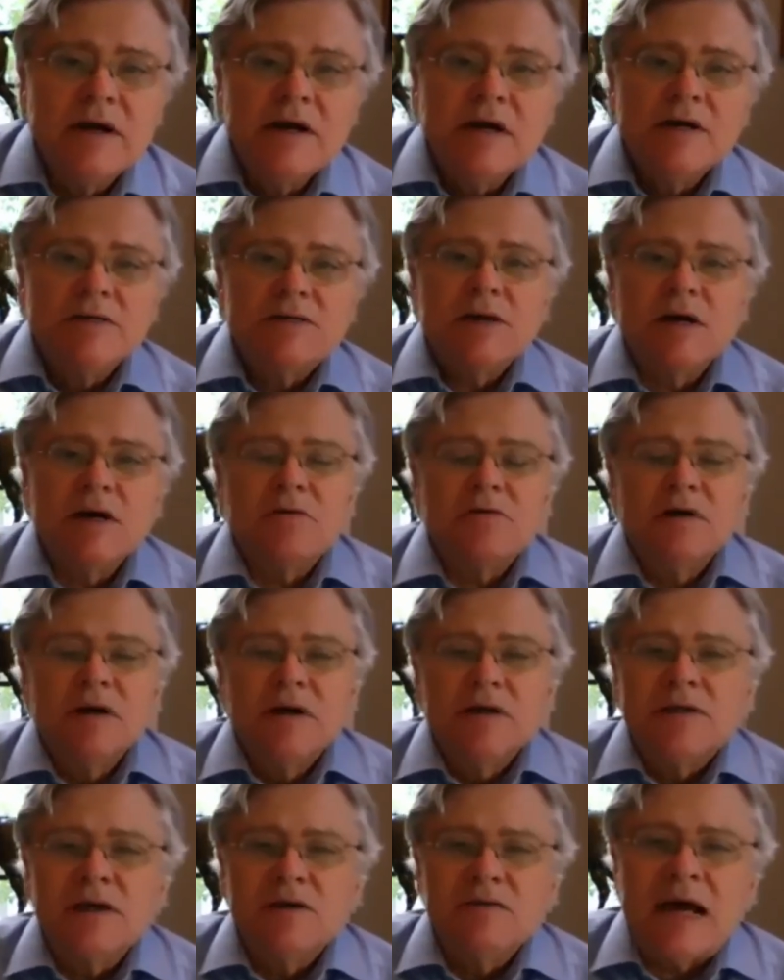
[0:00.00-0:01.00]
Mm-hmm. So,
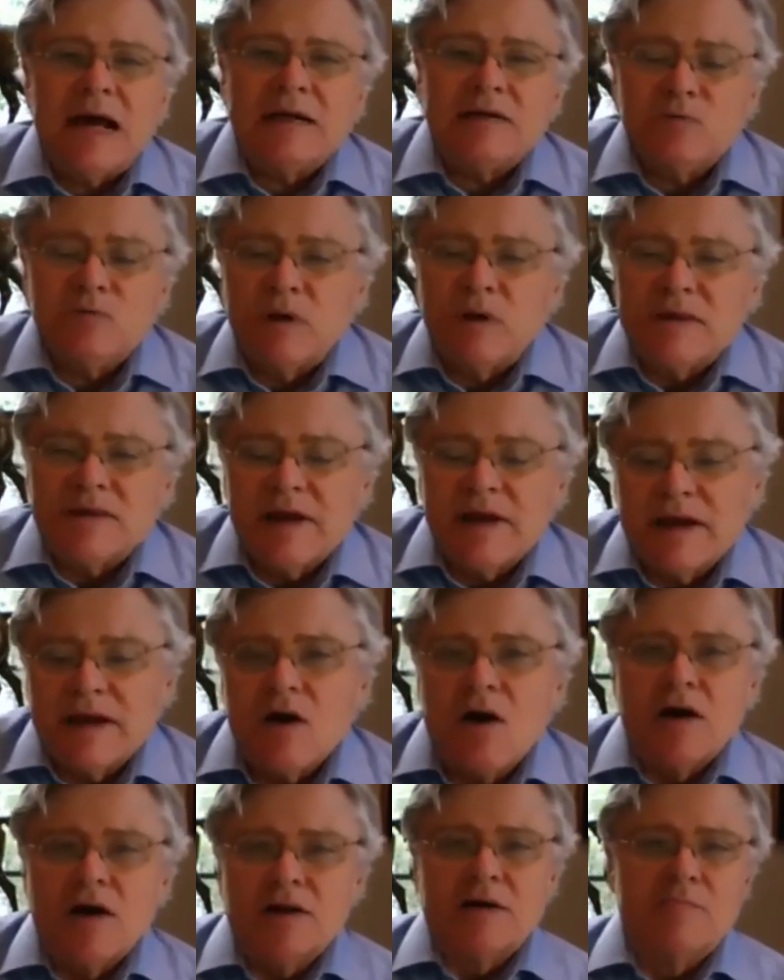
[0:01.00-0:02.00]
so that's what they
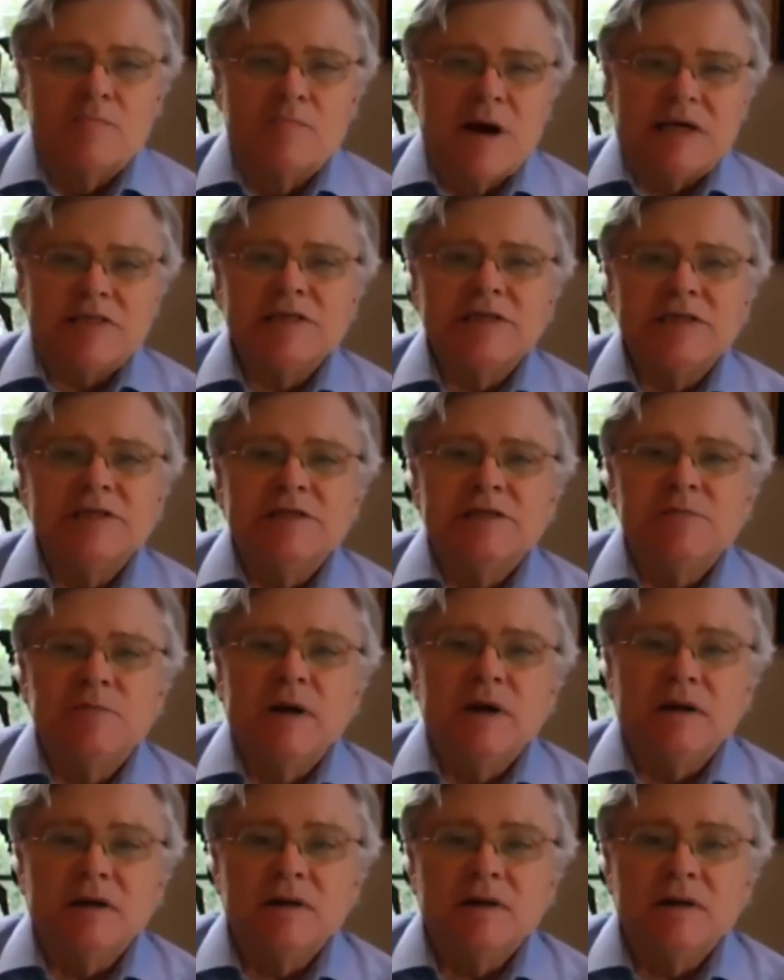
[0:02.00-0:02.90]
call a message bill.